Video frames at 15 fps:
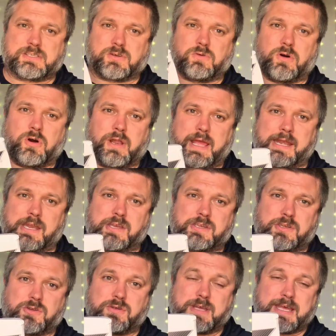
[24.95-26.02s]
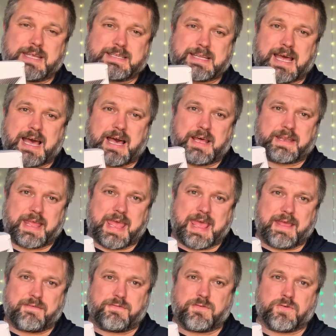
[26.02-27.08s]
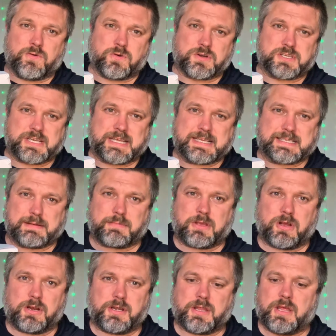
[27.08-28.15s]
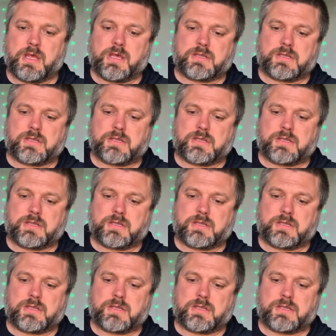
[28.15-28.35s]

so all I need to do is add a 4G SIM card.